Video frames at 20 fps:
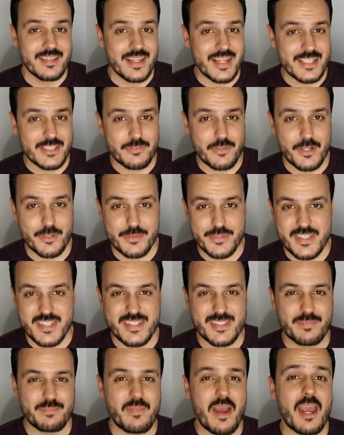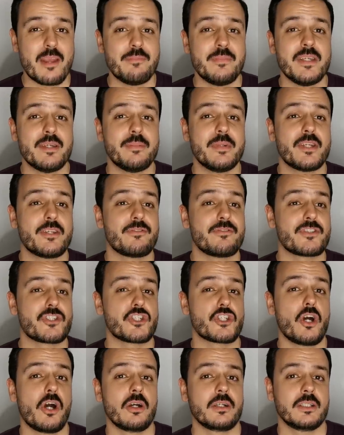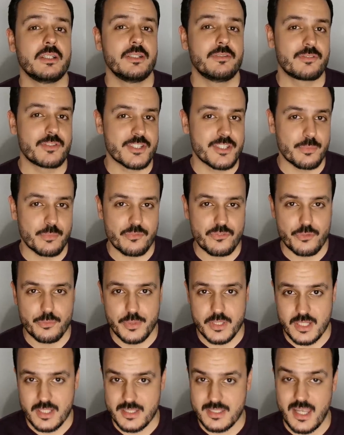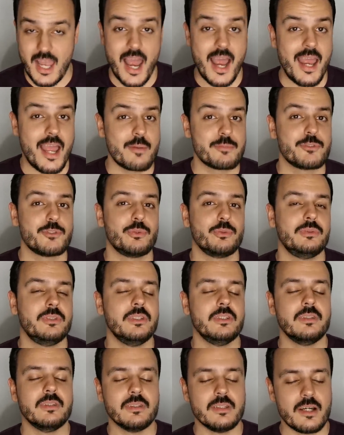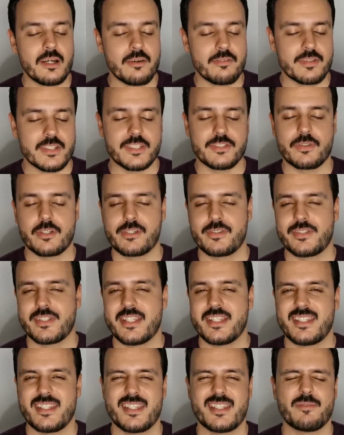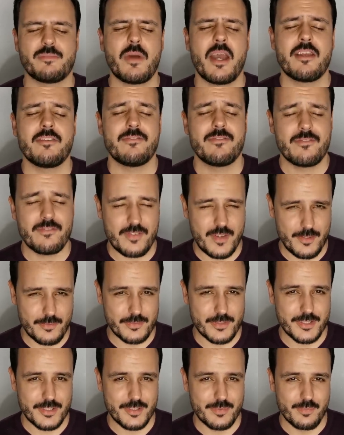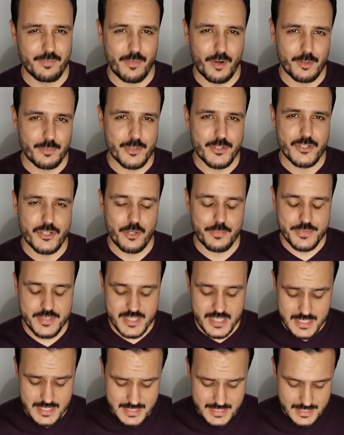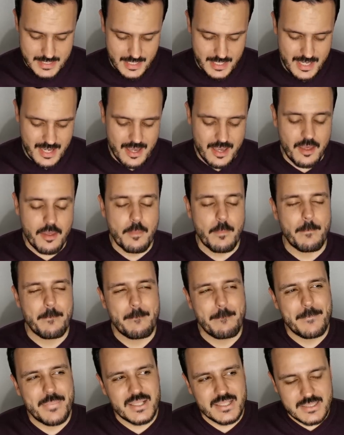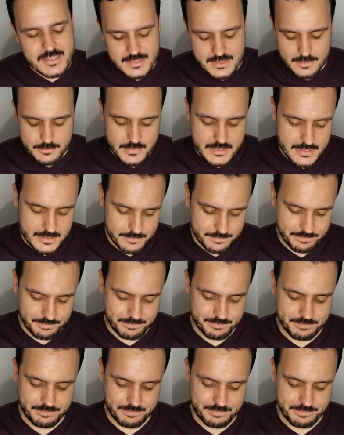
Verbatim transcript: Next fragrance, this might be a bit of a shock for some of you because I absolutely love this fragrance. This is my favorite barbershop scent, but I mean,